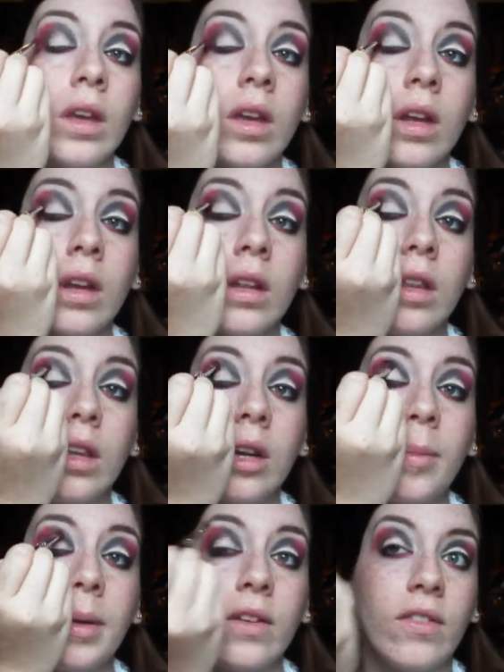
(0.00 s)
And a little
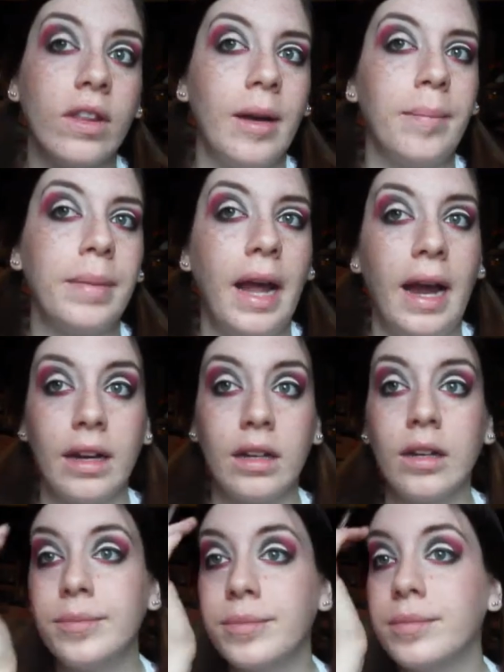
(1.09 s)
bit over that black.
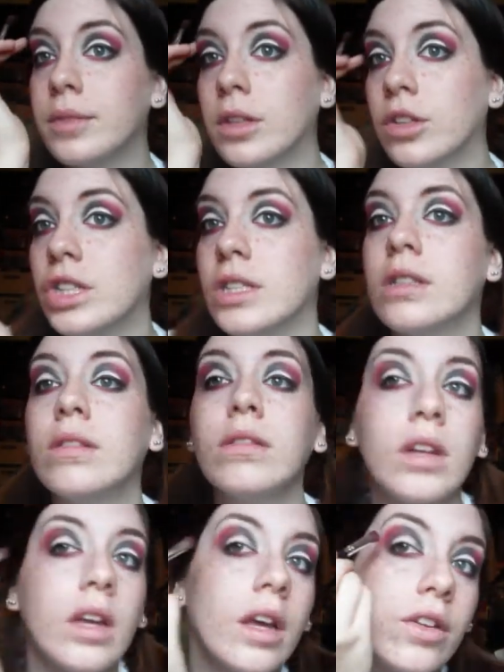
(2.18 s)
We'll just
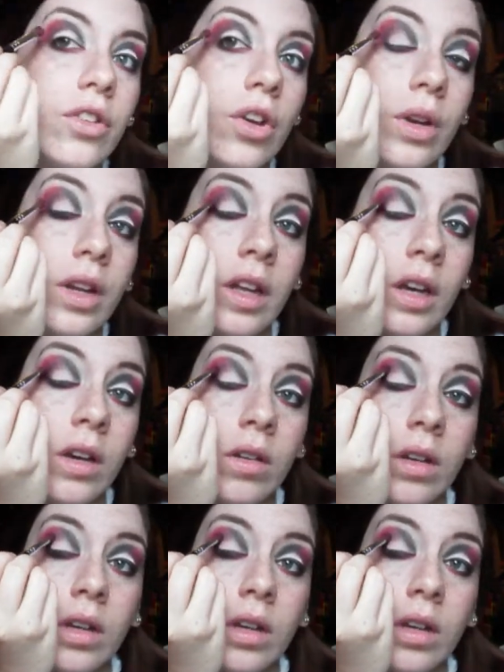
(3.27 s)
kind of tone it down.